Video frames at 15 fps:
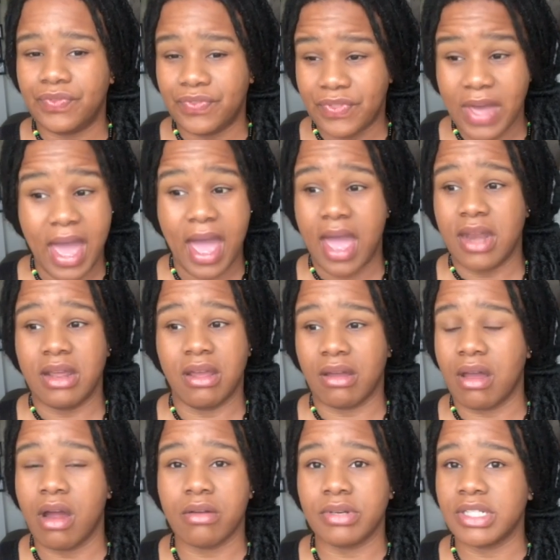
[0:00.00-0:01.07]
that
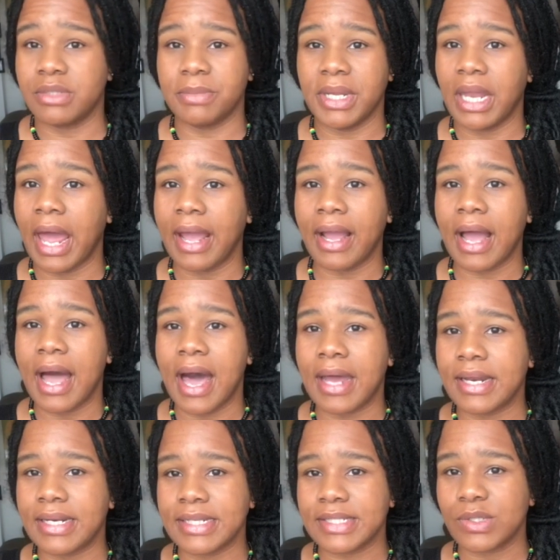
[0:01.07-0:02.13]
encouraged me like
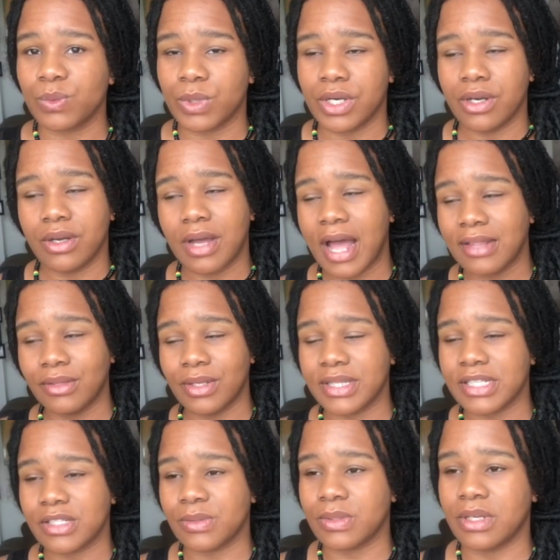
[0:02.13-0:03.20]
out of this world. I thought
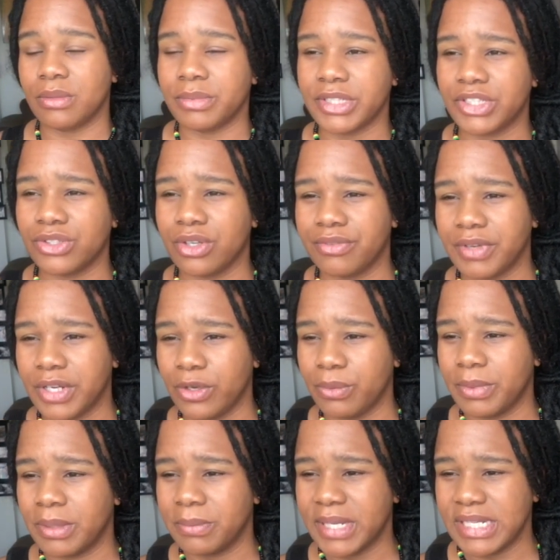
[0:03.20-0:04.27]
this was gonna be a short video,
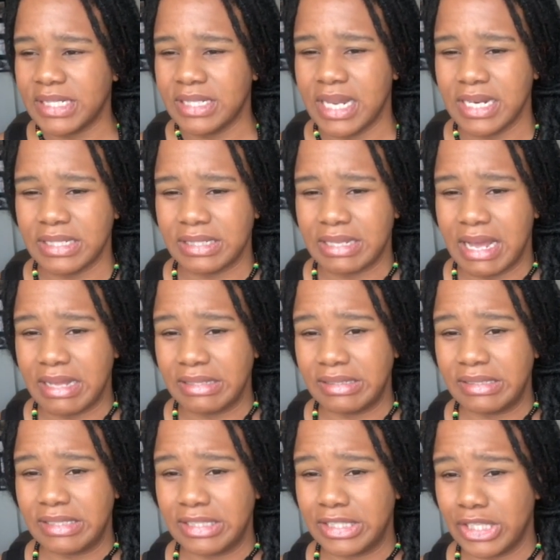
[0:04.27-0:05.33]
but I'm guessing that it's not,
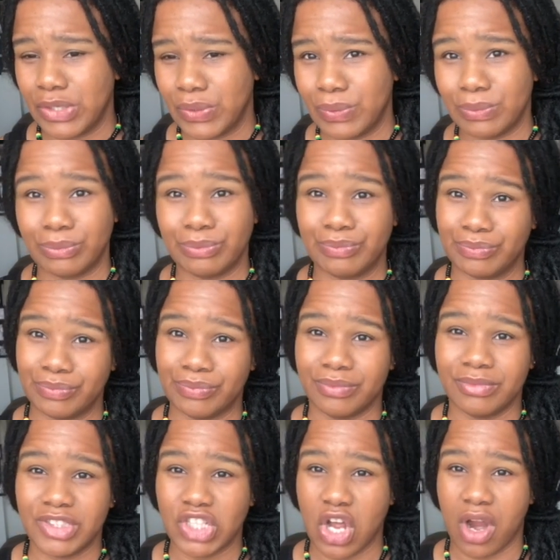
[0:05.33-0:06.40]
so
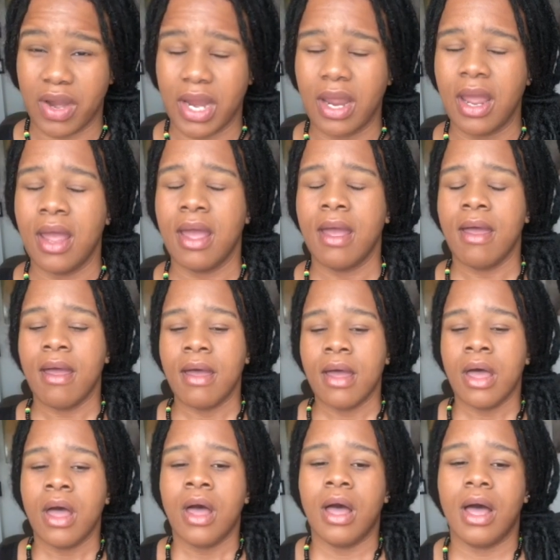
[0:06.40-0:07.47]
sorry.
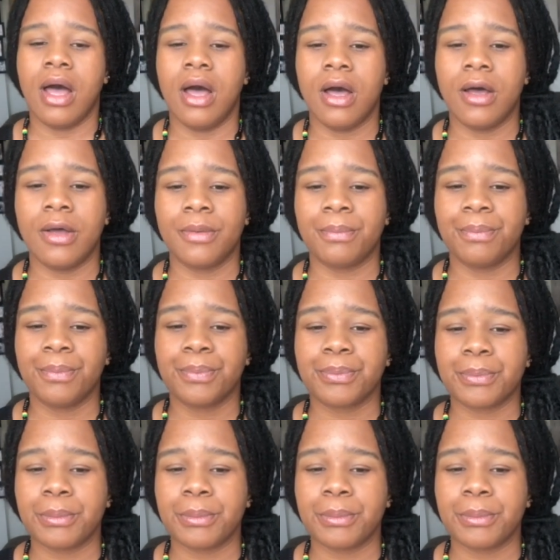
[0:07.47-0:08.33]
Um,